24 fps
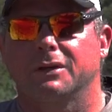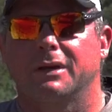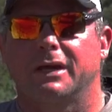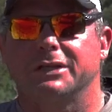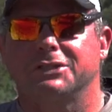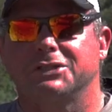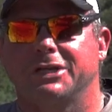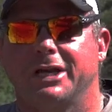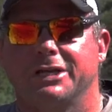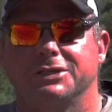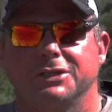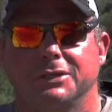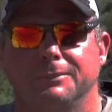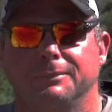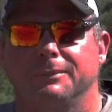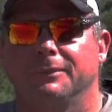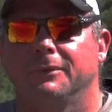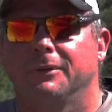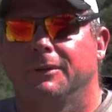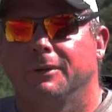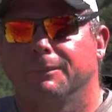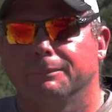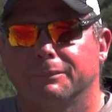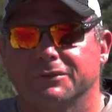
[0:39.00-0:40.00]
are not changing
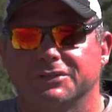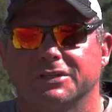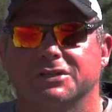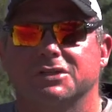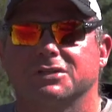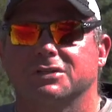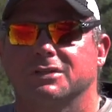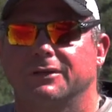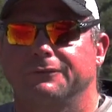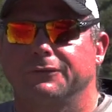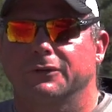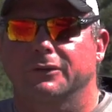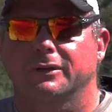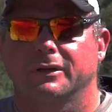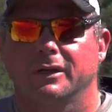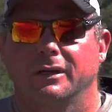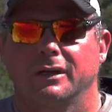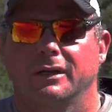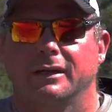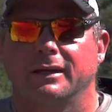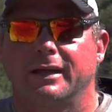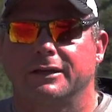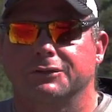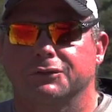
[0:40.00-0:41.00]
positions of your
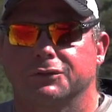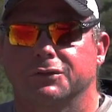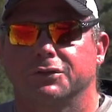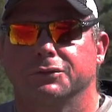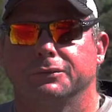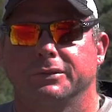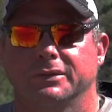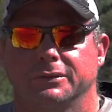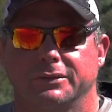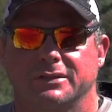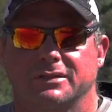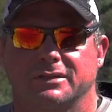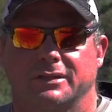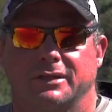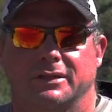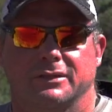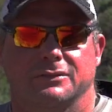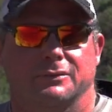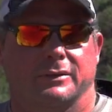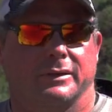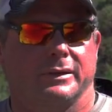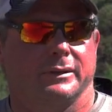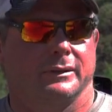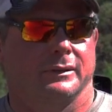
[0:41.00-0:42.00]
gun as you're doing these
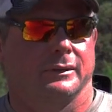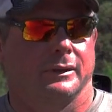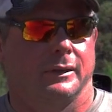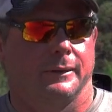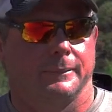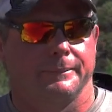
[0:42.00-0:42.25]
things, right?